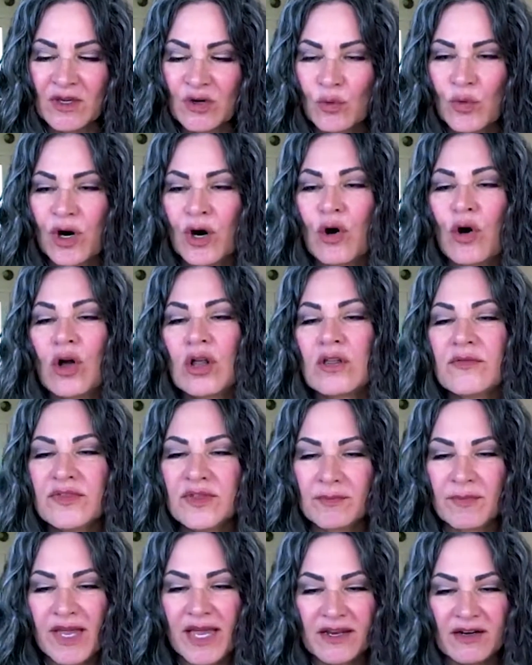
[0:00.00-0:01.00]
where all of
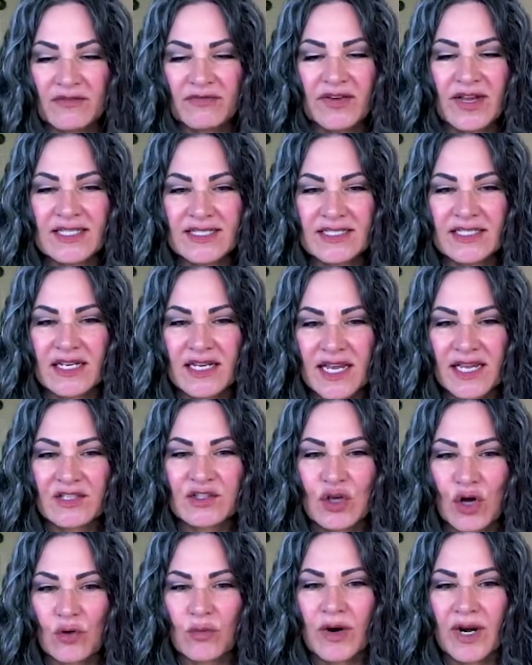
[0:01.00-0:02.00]
the manifesting
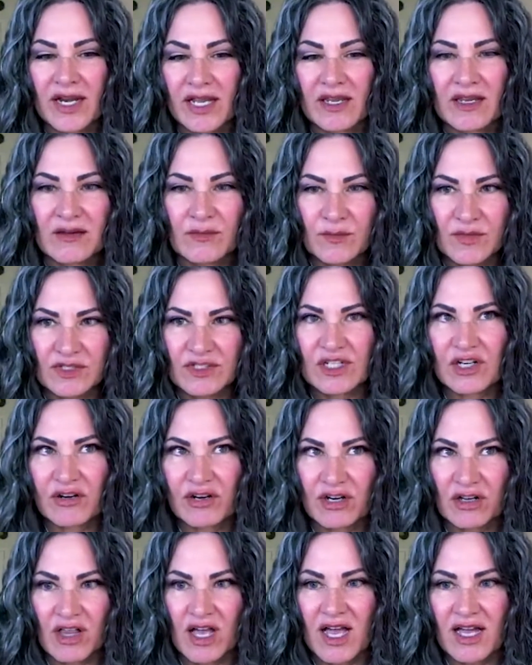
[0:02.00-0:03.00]
has already
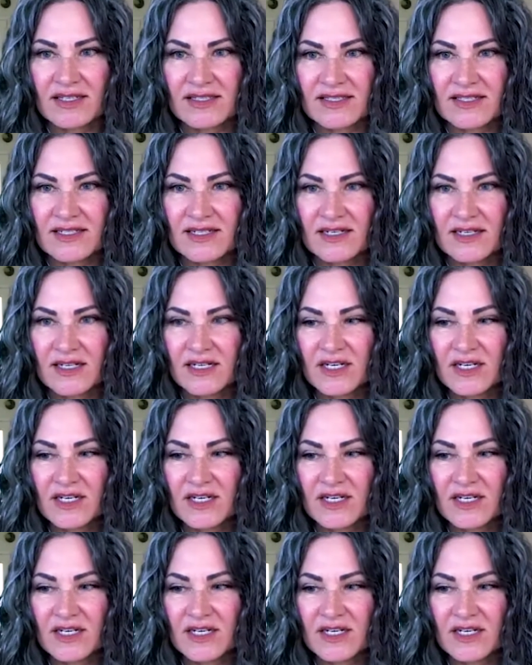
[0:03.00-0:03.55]
materialized.